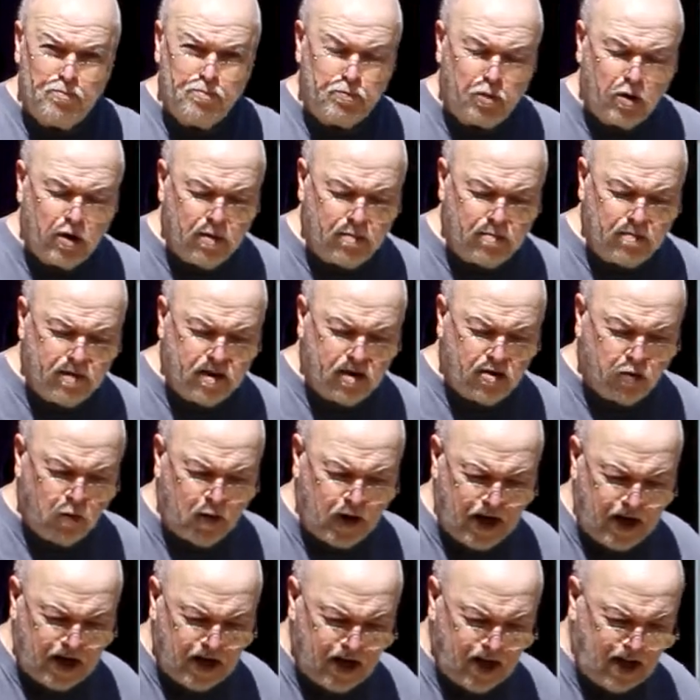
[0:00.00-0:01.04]
put them
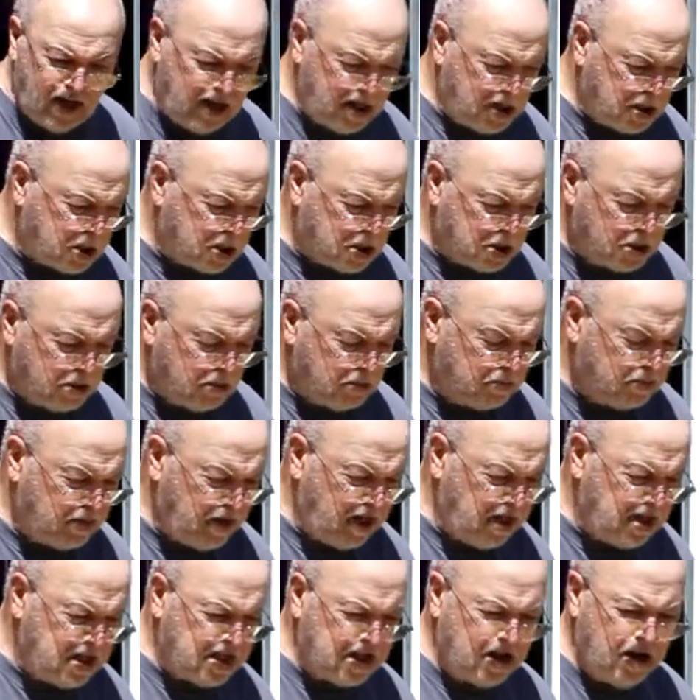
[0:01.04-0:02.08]
between each piece